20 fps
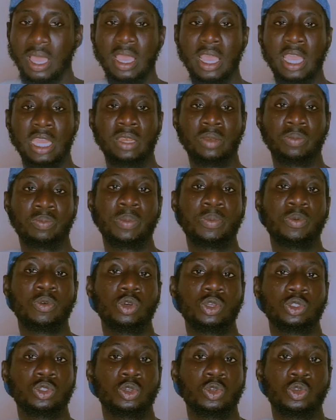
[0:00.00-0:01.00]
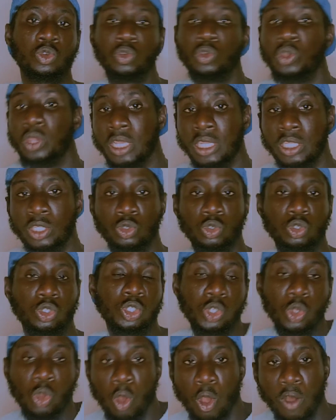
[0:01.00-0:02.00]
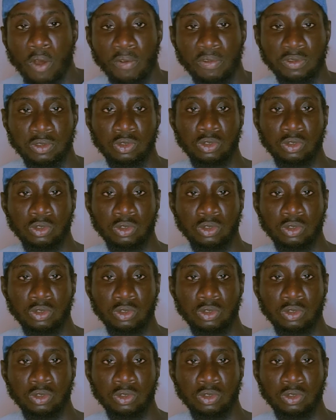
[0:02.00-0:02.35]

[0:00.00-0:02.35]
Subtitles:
And people also do it to show off,